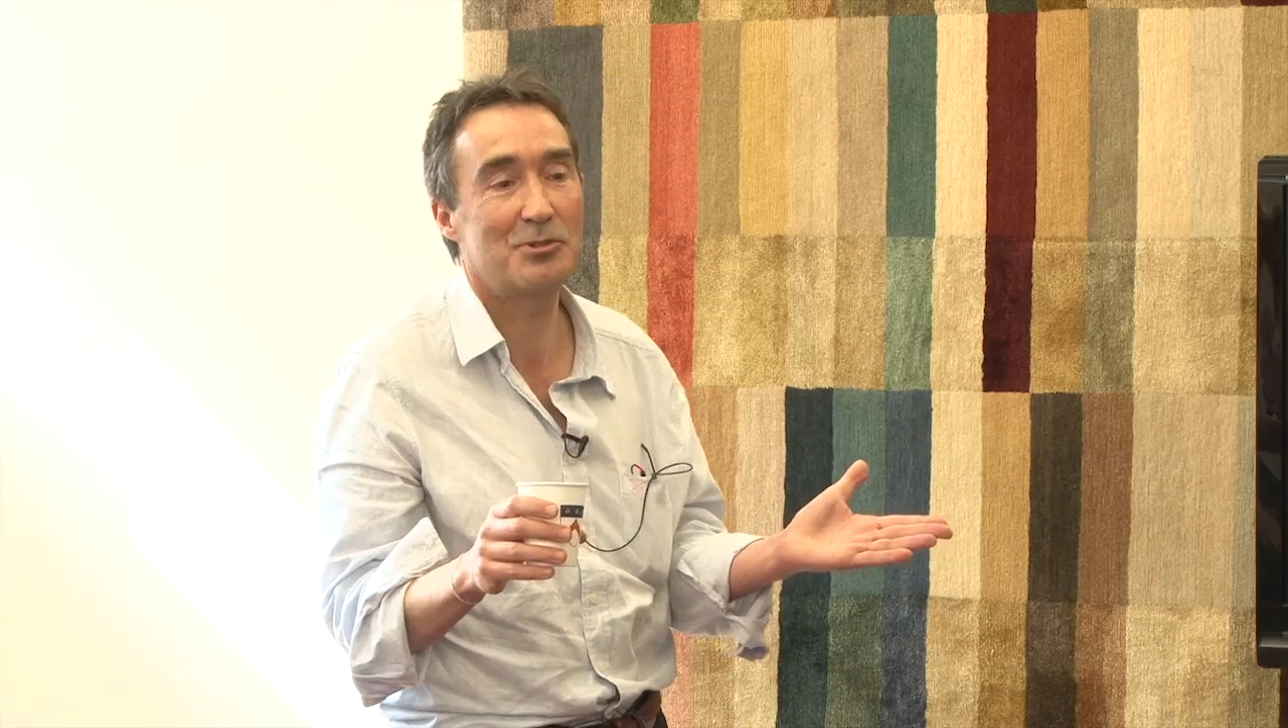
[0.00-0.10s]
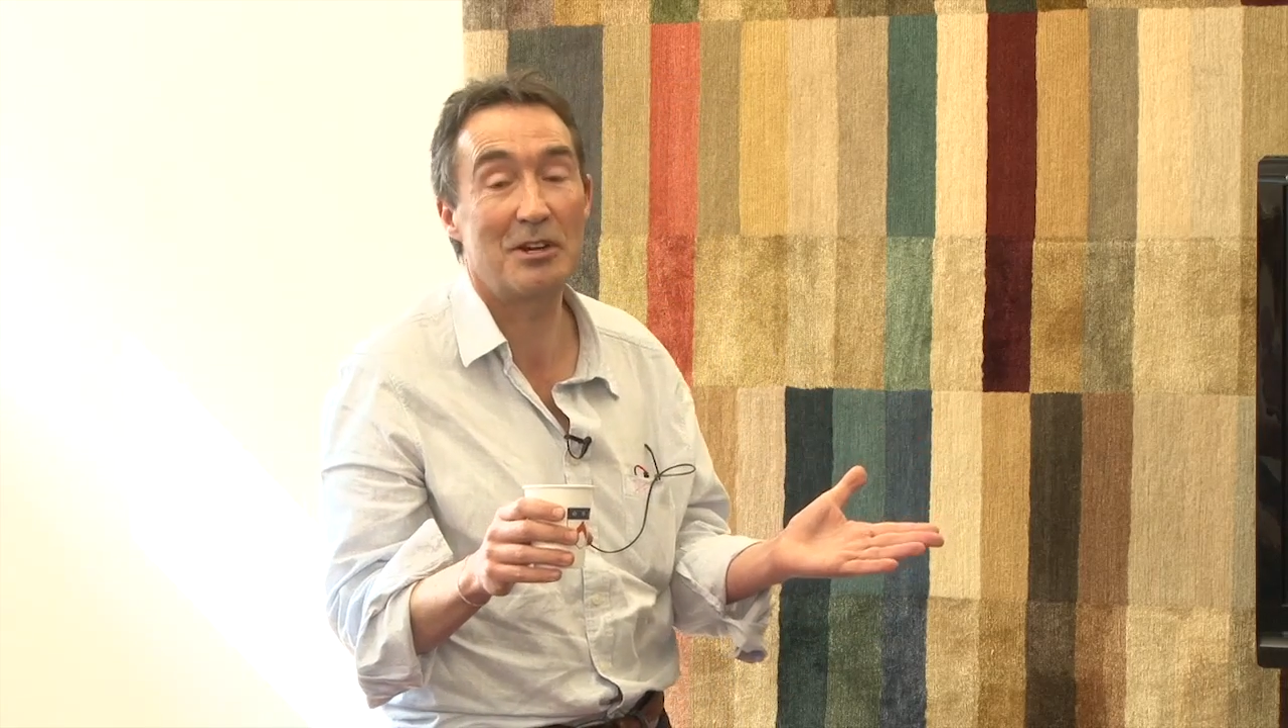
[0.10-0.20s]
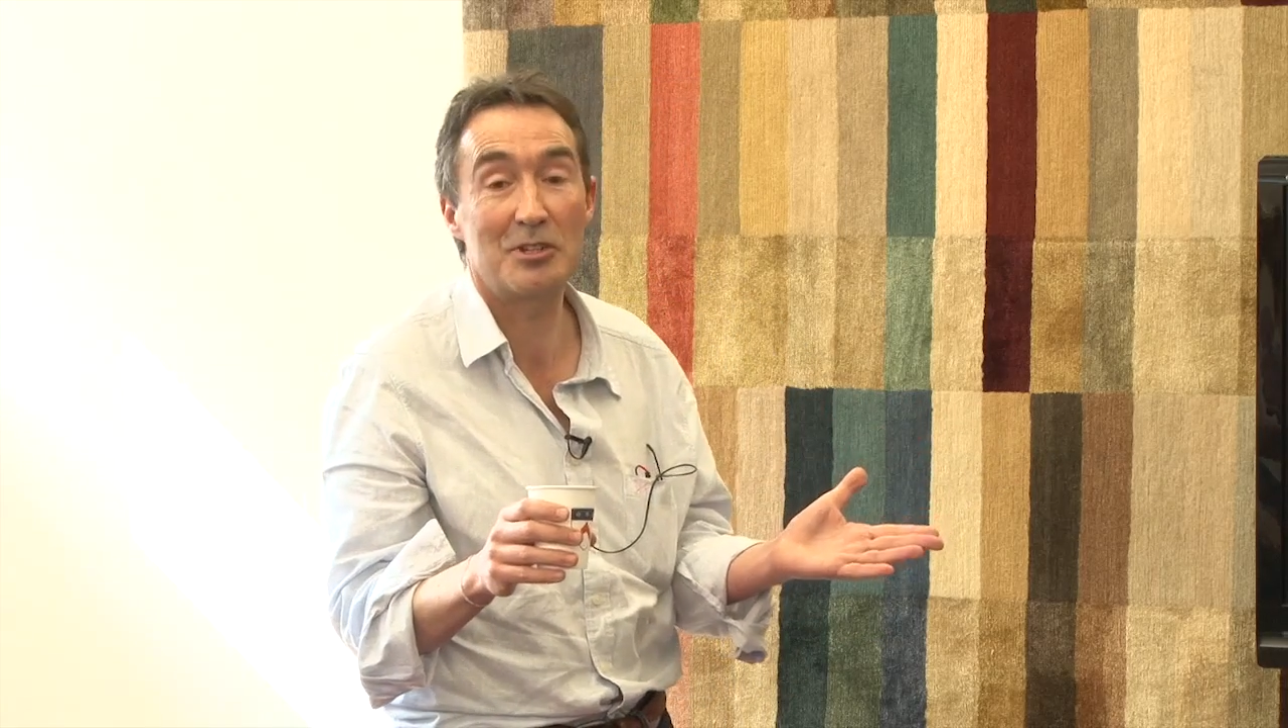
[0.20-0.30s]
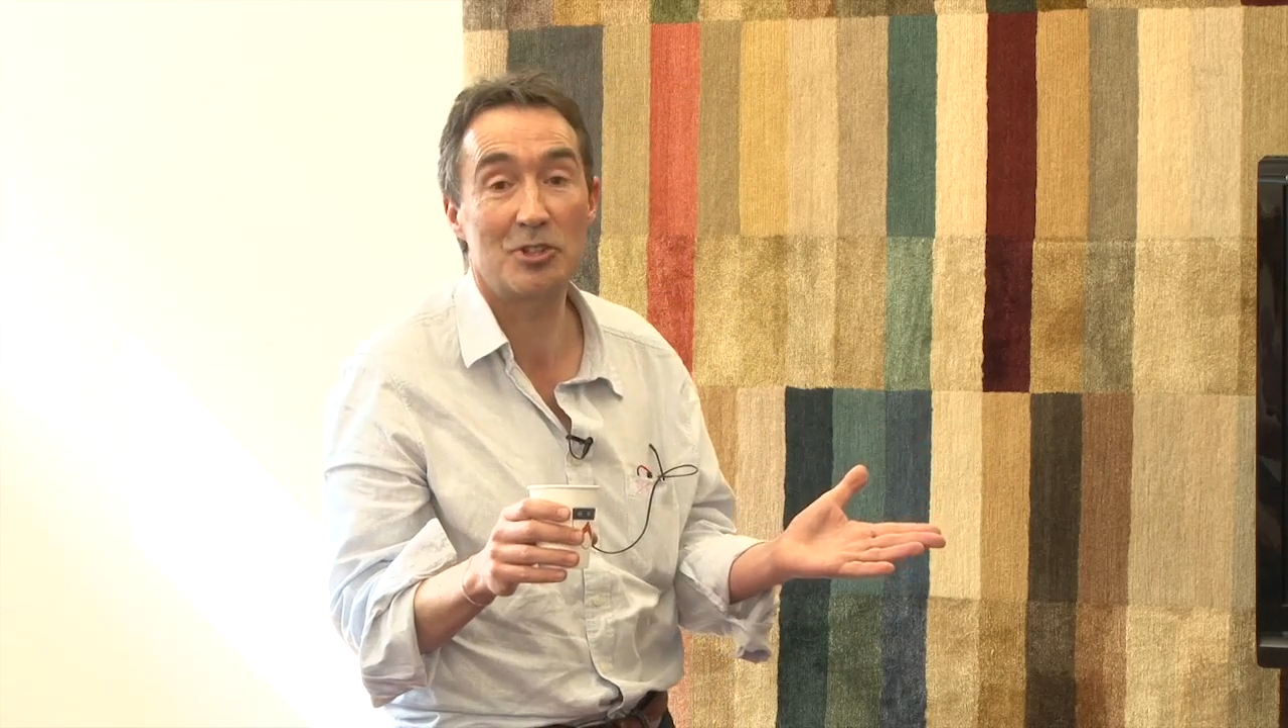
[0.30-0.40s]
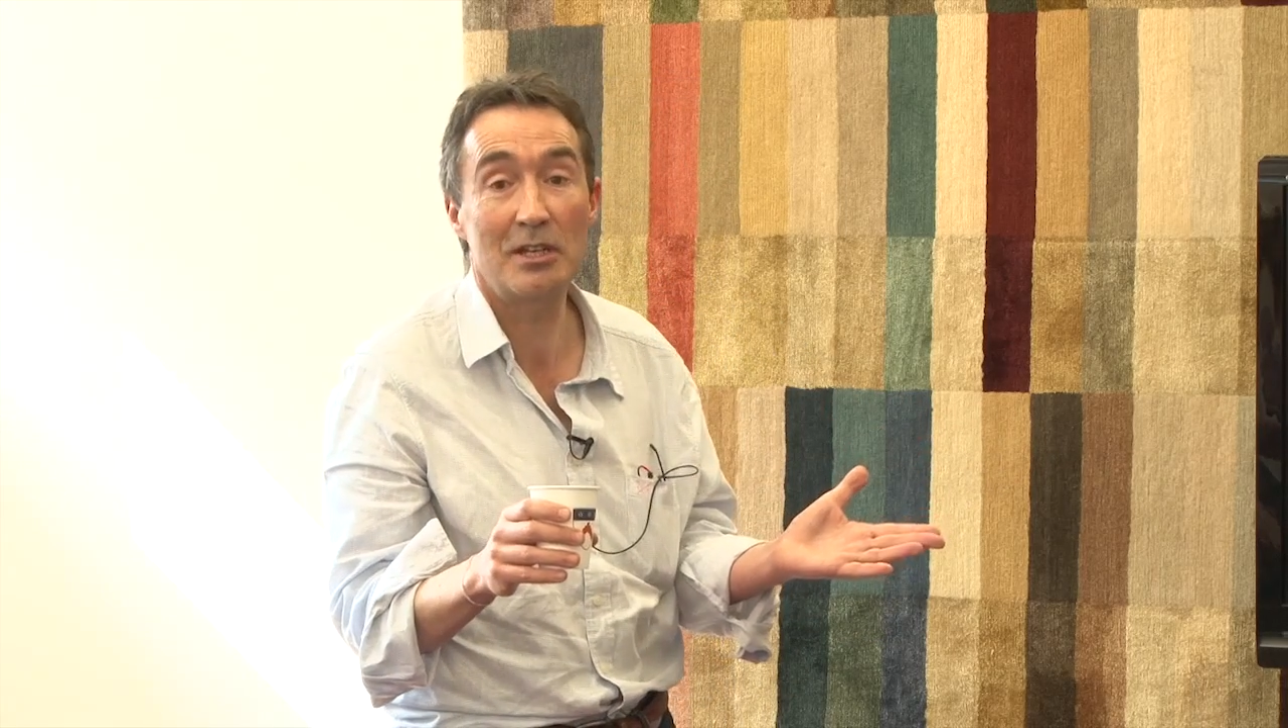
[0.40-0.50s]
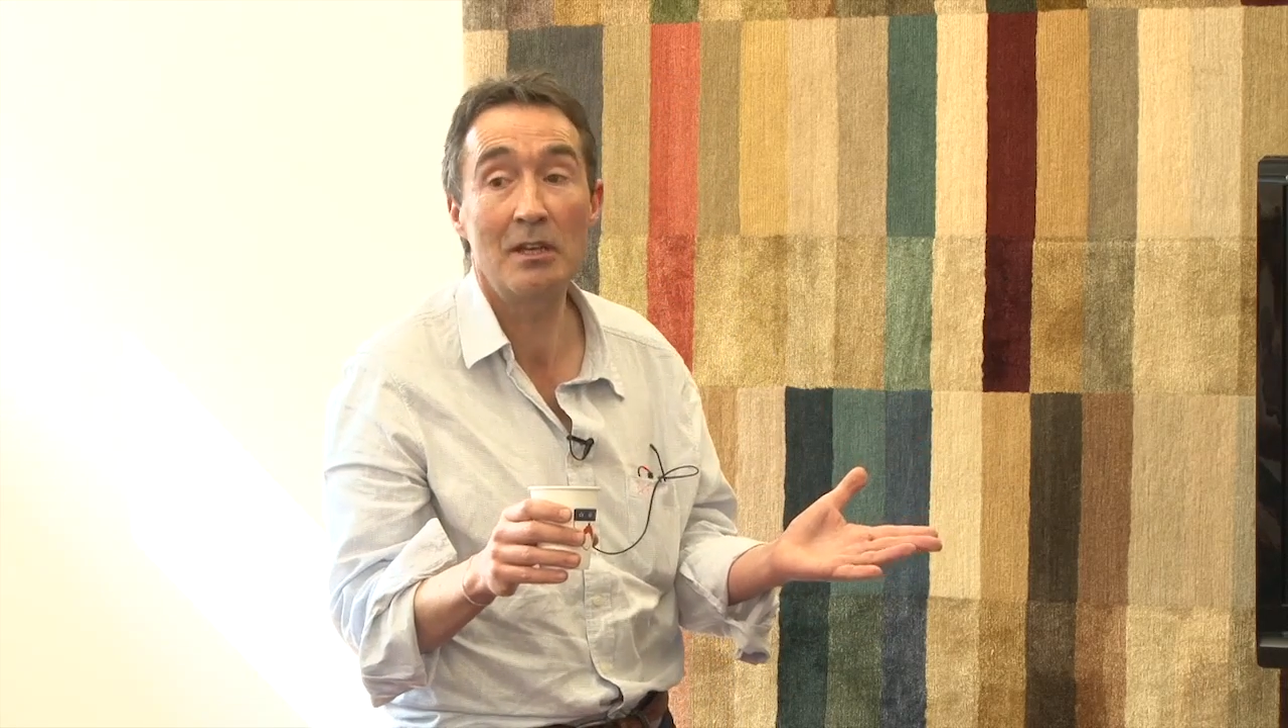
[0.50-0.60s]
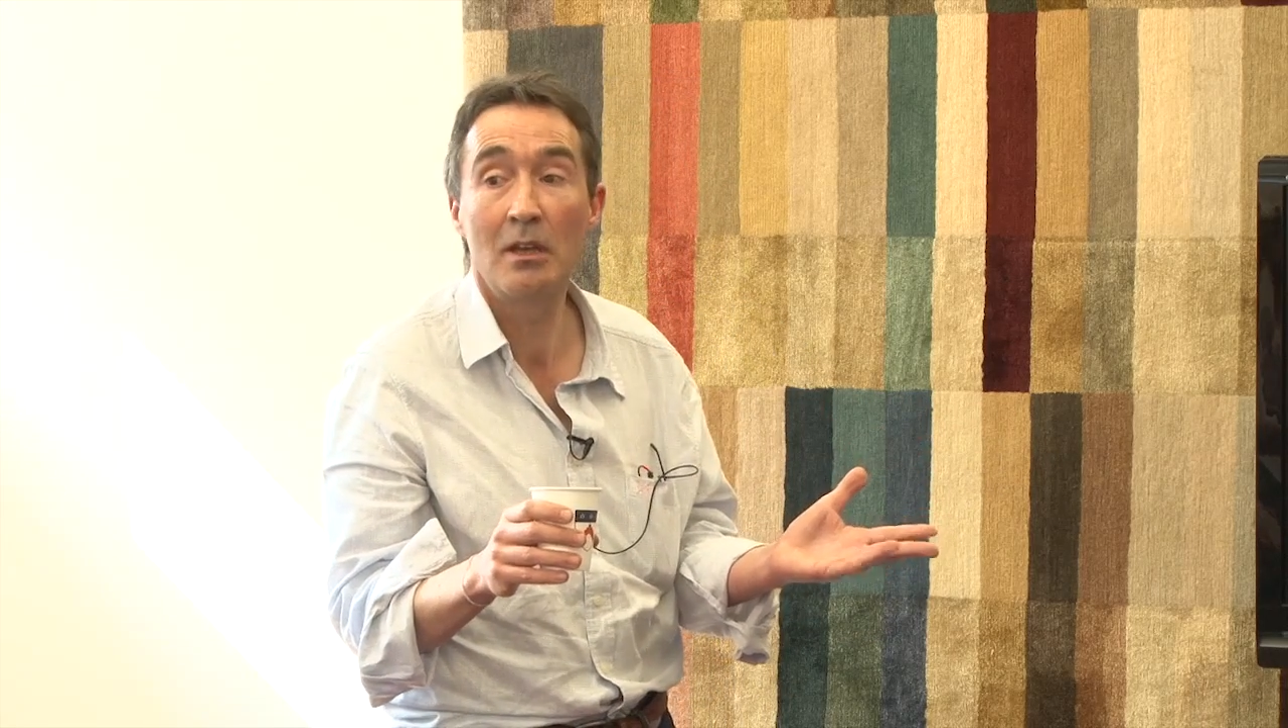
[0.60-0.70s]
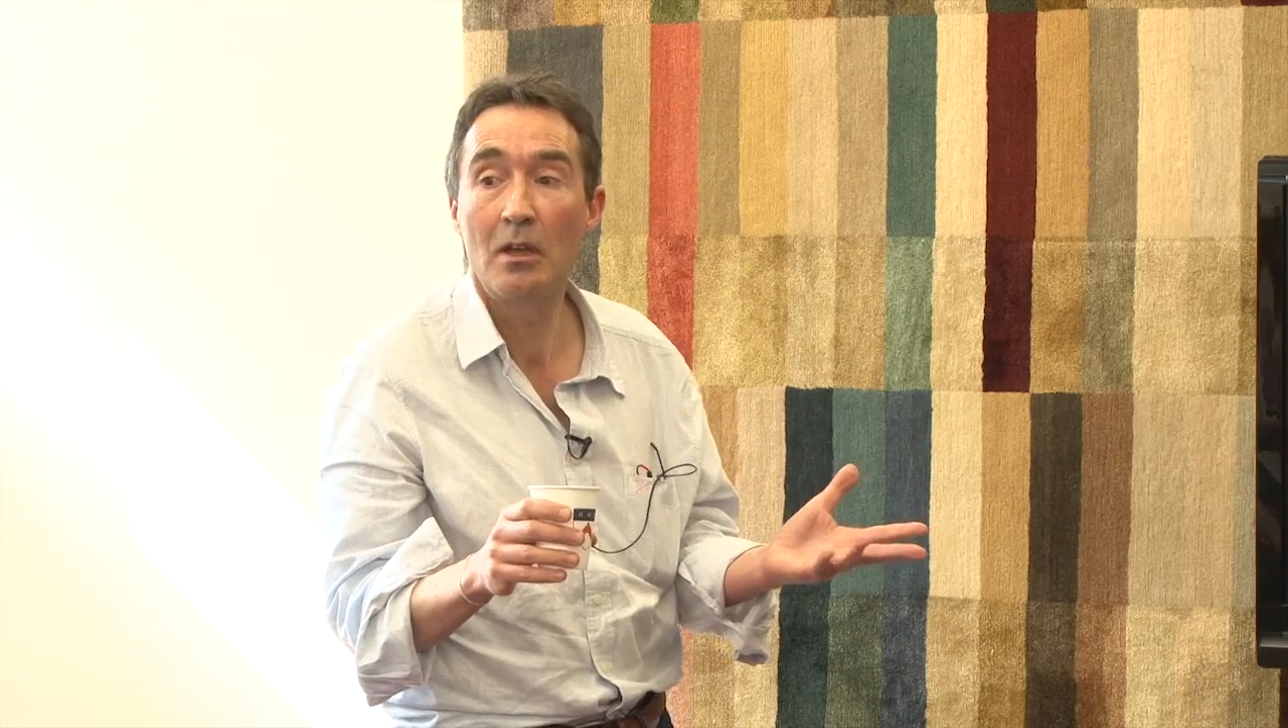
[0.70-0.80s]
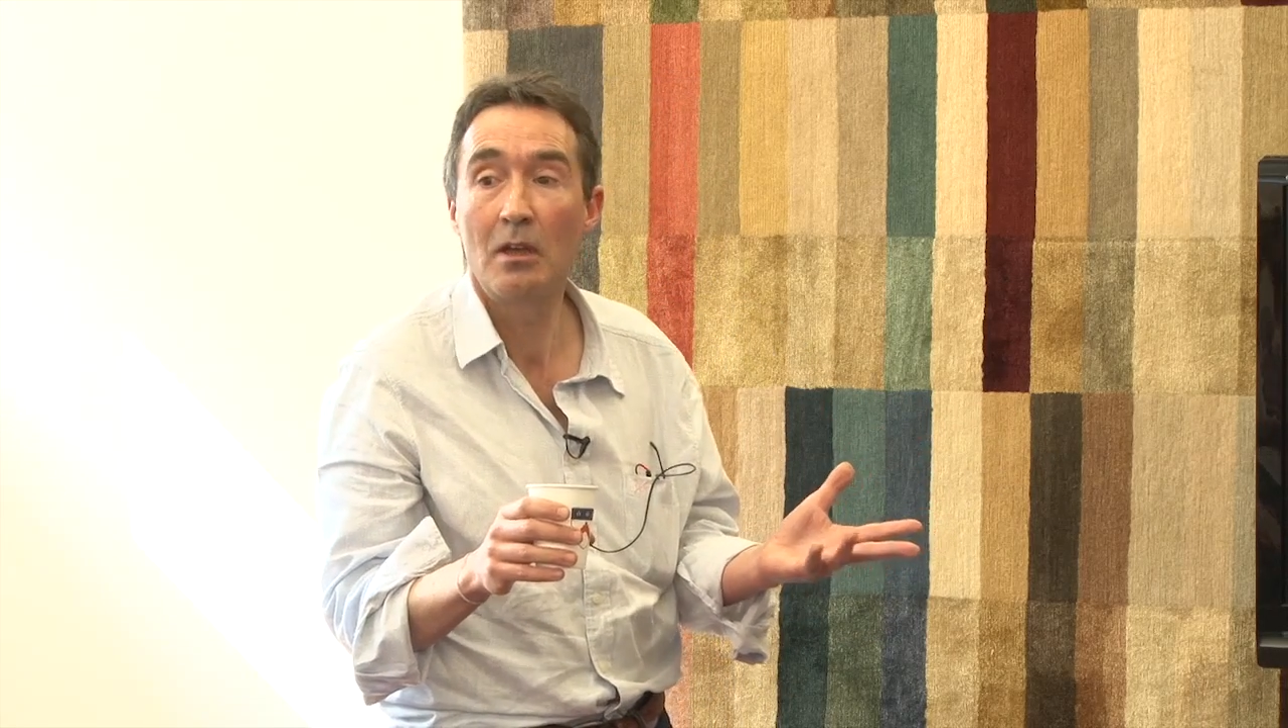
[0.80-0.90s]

strategy?